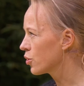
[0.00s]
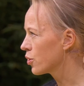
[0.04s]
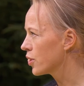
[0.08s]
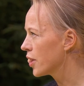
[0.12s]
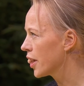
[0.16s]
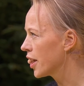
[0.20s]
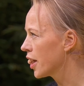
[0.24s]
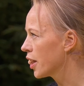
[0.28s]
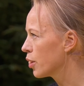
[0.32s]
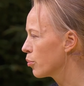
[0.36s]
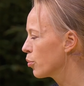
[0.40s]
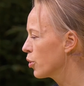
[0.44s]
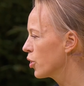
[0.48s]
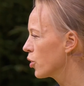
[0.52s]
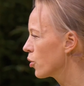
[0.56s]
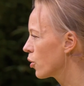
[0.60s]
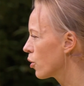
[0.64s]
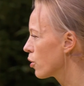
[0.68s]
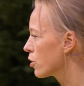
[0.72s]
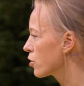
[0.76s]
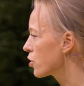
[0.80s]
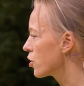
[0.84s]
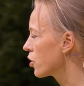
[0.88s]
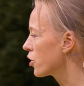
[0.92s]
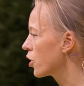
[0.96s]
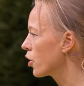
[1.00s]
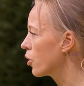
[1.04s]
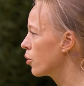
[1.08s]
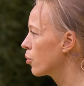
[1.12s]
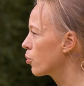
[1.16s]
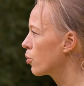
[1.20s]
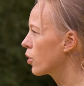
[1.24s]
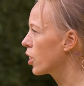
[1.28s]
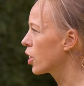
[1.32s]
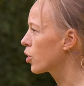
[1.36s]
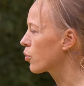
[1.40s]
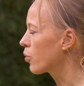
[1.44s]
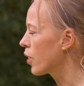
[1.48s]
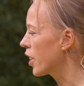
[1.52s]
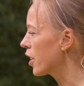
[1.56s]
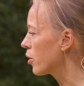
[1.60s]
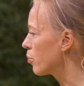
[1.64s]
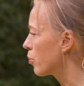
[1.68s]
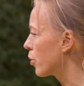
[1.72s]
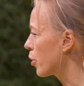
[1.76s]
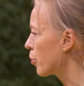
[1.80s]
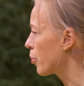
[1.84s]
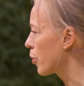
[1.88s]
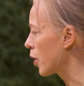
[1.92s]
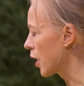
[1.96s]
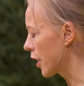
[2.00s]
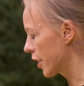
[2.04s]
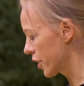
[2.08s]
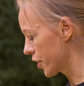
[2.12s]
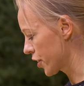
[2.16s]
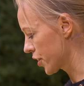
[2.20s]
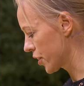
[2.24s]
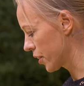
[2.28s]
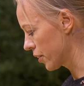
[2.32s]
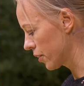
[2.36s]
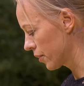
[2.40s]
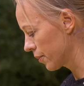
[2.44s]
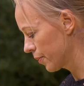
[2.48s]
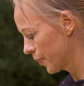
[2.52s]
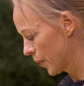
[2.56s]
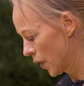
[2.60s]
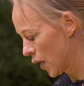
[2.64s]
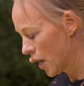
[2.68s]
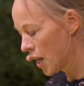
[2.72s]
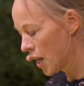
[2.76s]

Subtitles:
today, but also the worldwide population.